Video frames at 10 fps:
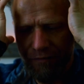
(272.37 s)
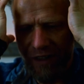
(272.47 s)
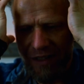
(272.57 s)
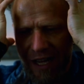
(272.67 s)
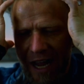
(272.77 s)

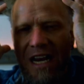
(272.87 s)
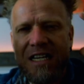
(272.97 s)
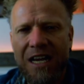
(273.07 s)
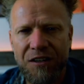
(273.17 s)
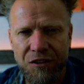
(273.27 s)

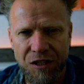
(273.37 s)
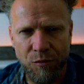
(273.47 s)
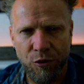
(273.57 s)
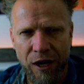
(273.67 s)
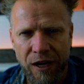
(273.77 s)

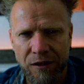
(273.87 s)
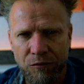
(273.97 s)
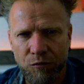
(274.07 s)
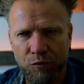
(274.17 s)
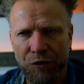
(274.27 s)
ADHD brain,
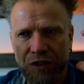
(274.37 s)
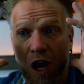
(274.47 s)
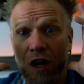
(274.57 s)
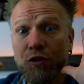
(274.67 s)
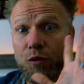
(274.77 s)
this
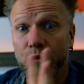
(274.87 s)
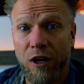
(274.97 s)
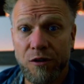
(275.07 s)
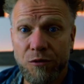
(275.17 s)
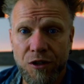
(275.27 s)
hunter
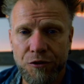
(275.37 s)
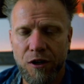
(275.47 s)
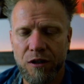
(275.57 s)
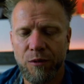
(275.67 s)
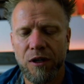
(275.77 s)
brain, which I'll
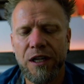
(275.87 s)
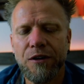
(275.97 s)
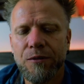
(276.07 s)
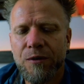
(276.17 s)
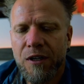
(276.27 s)
talk about
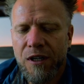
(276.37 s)
later,